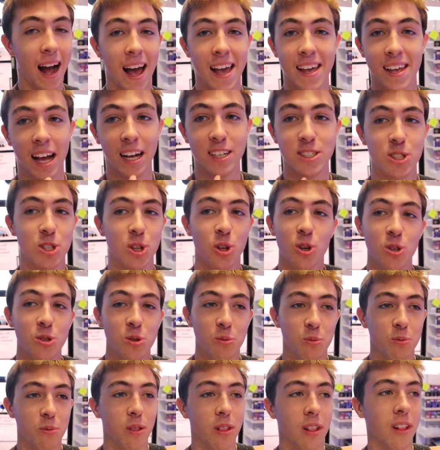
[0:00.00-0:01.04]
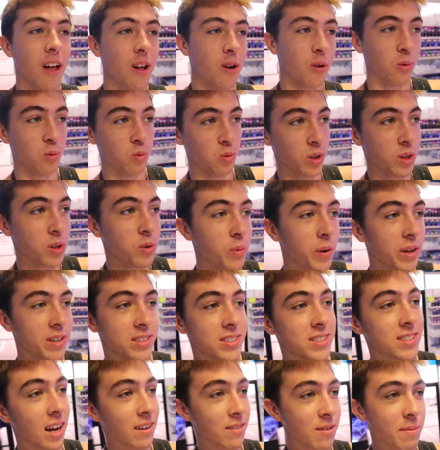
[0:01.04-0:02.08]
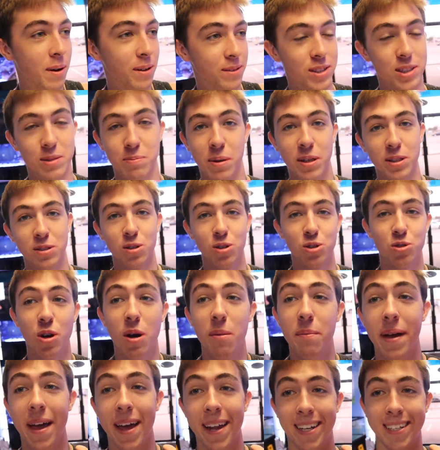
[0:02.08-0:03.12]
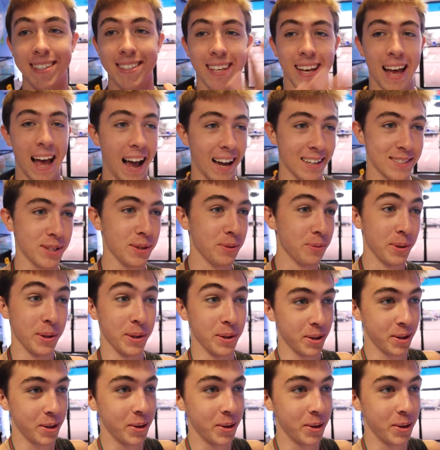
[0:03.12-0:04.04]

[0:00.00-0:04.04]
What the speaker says: I just learned a lot of really weird stuff about this pistol shrimp, and it's actually really